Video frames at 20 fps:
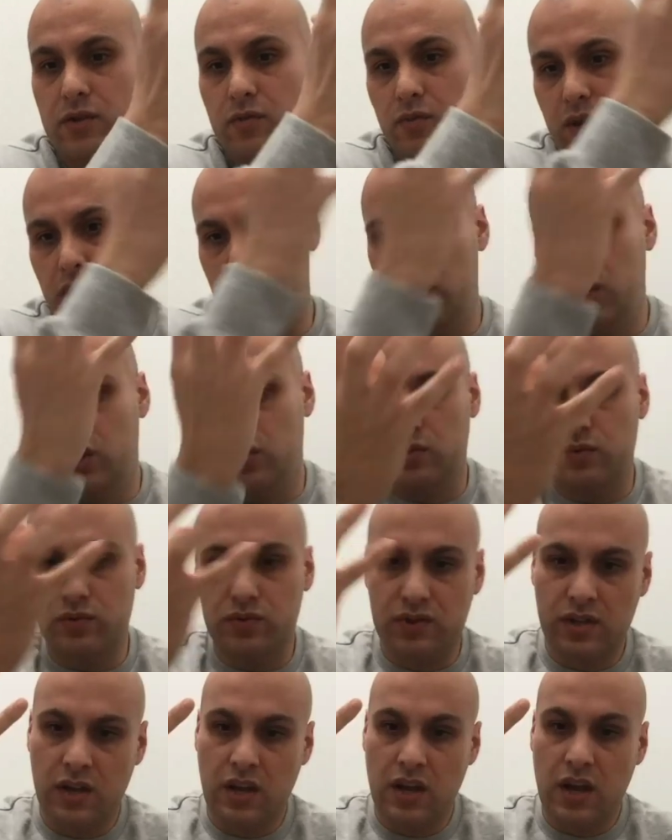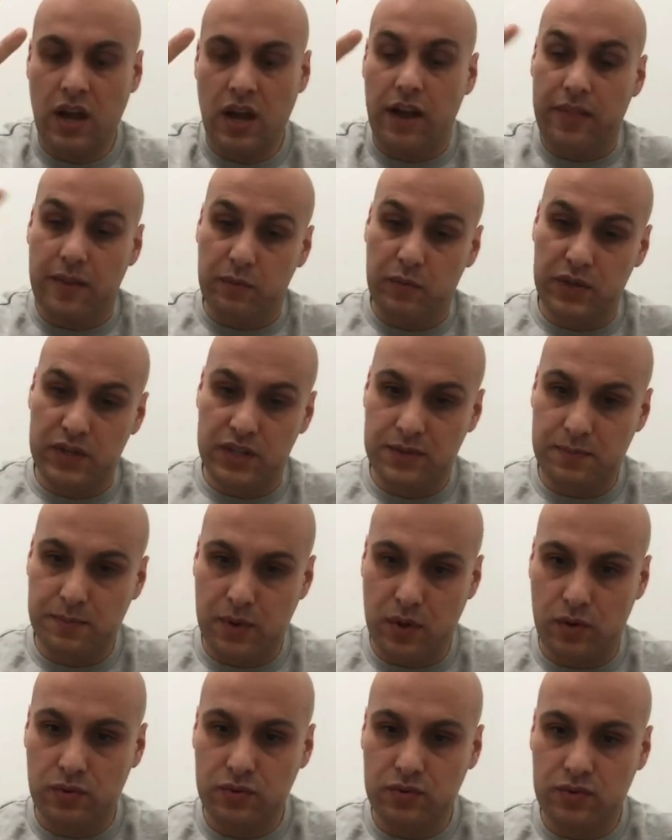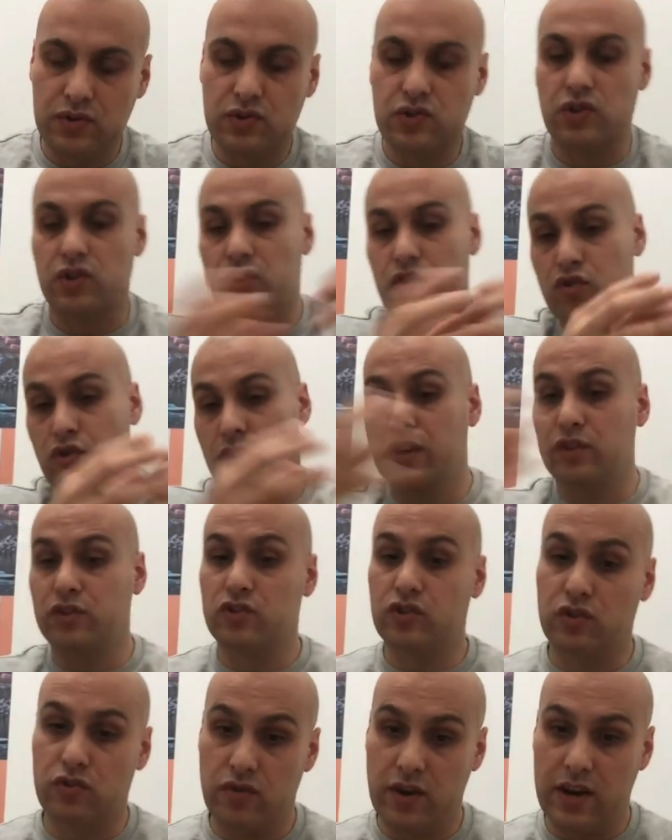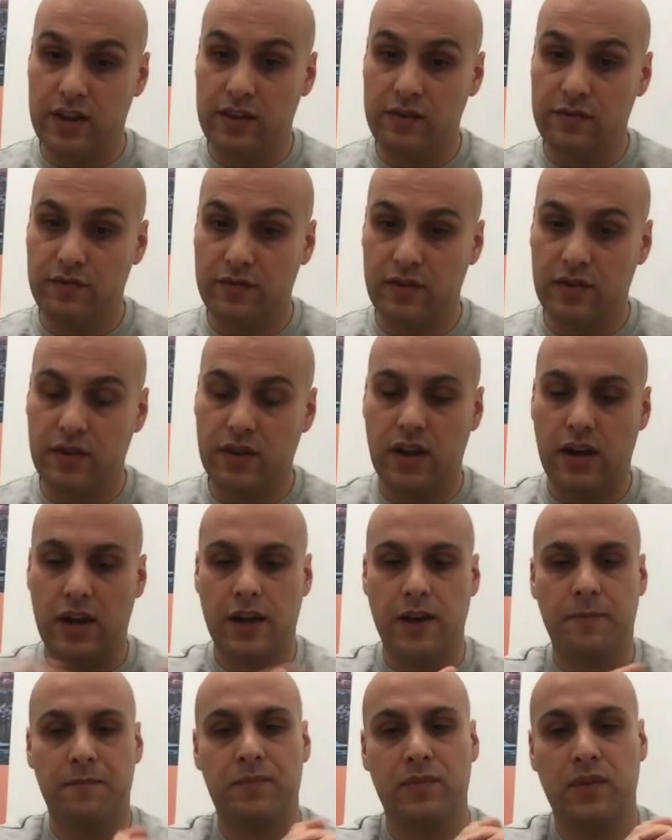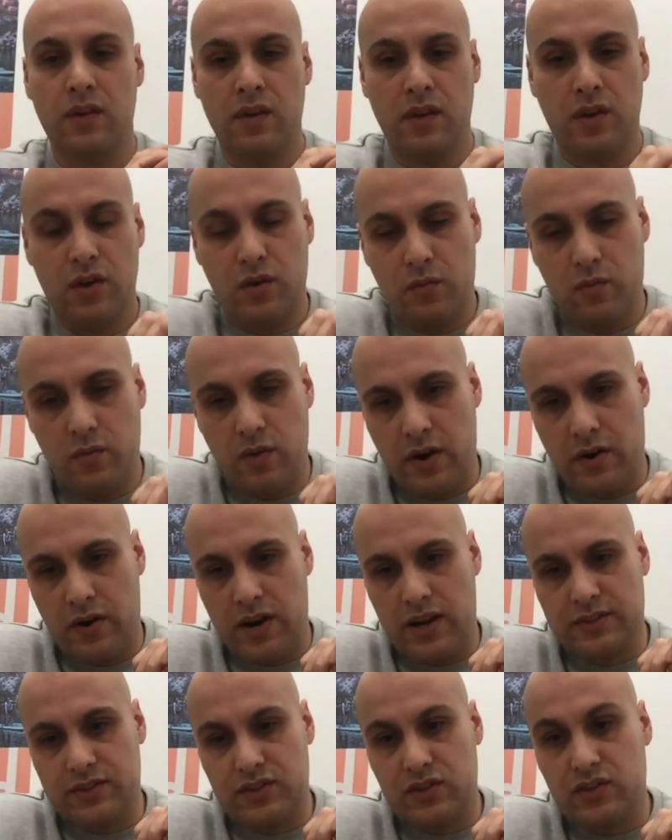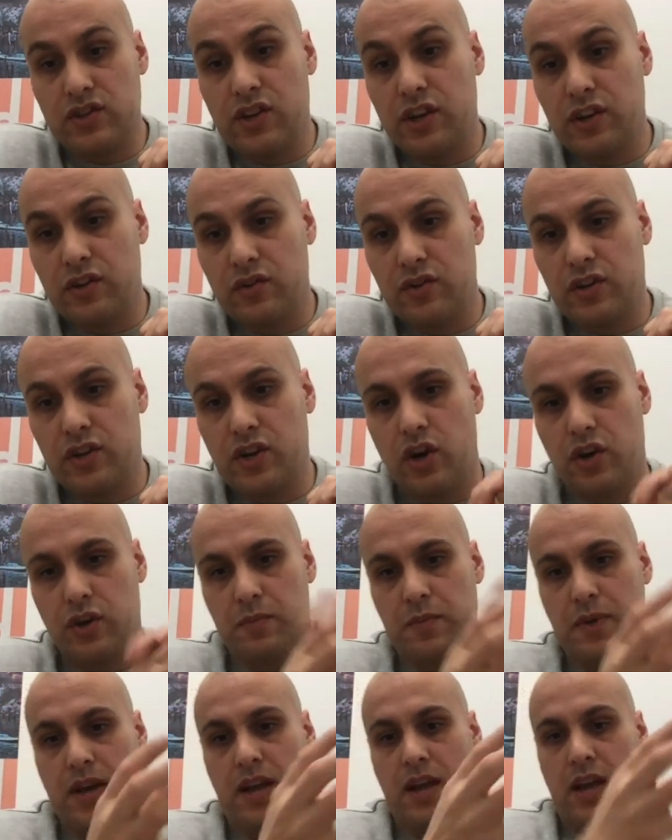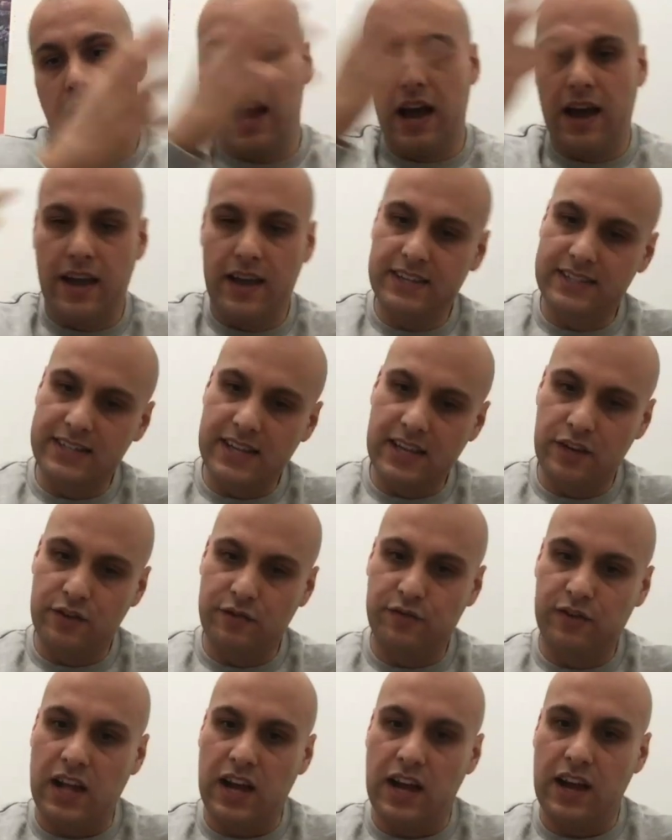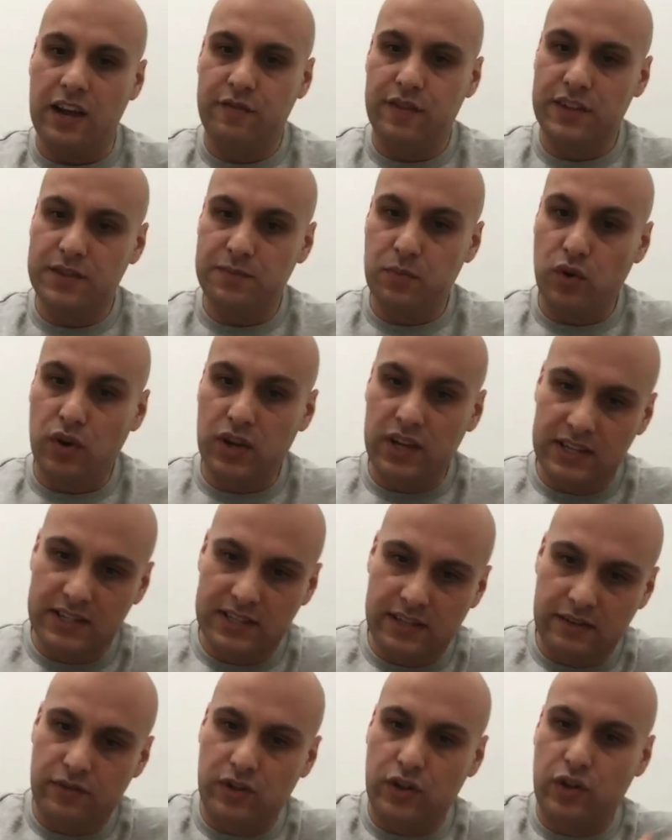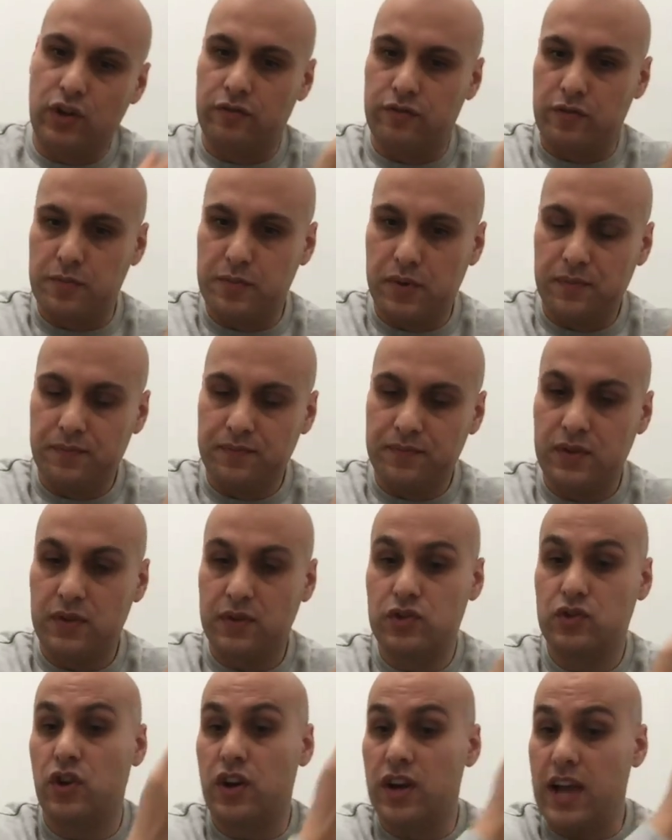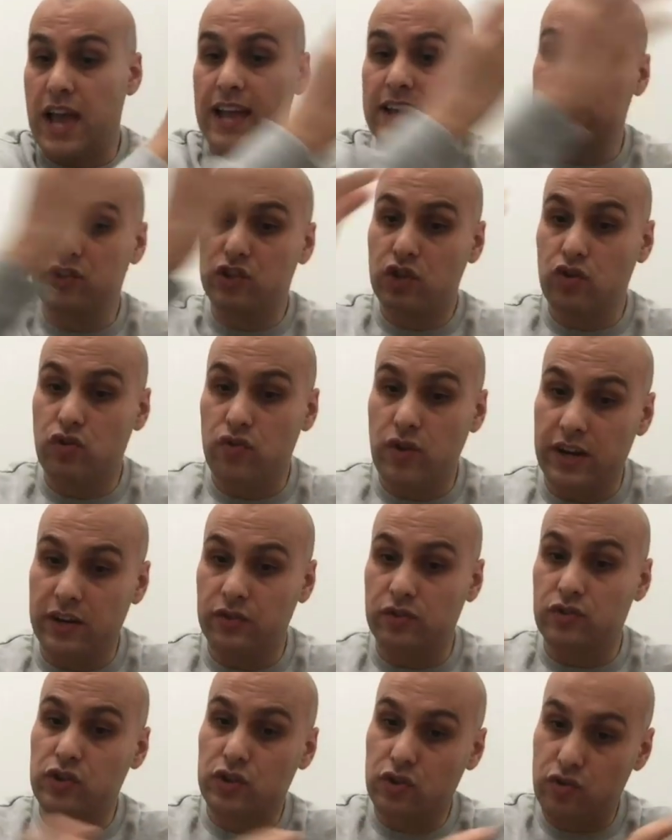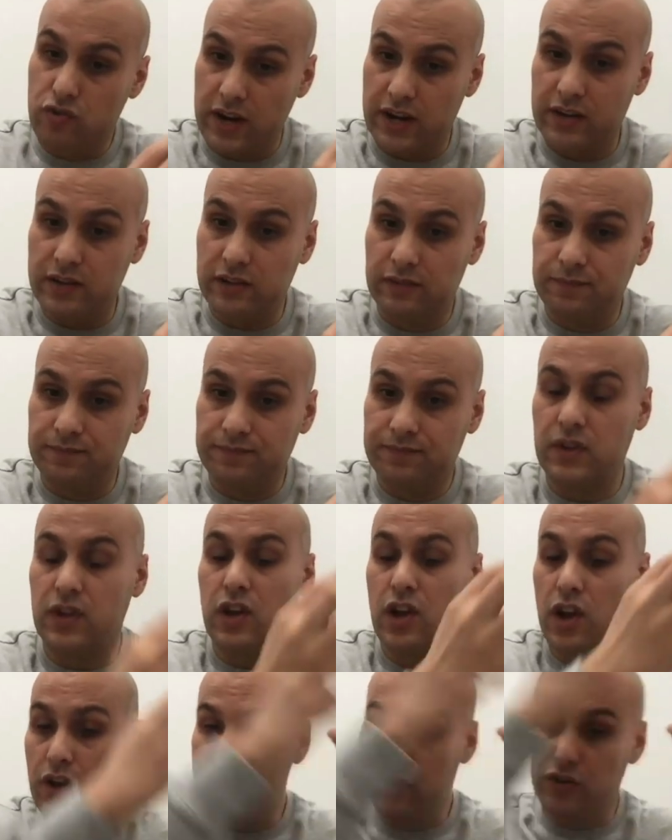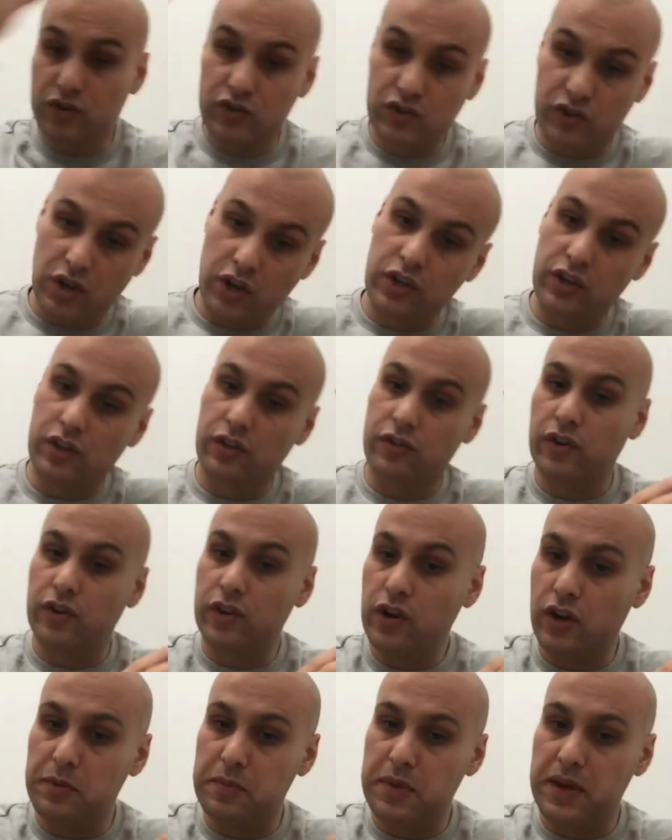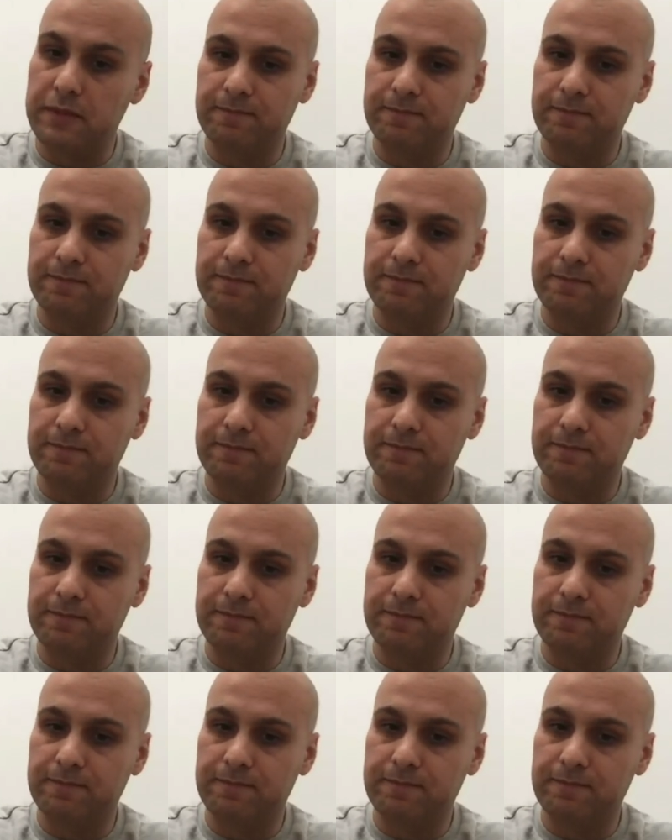we use, and then we dispose. So cradle to grave. Whereas a circular economy, at its end of life, it's more easily recoverable. So hence cradle to cradle, the circular economy.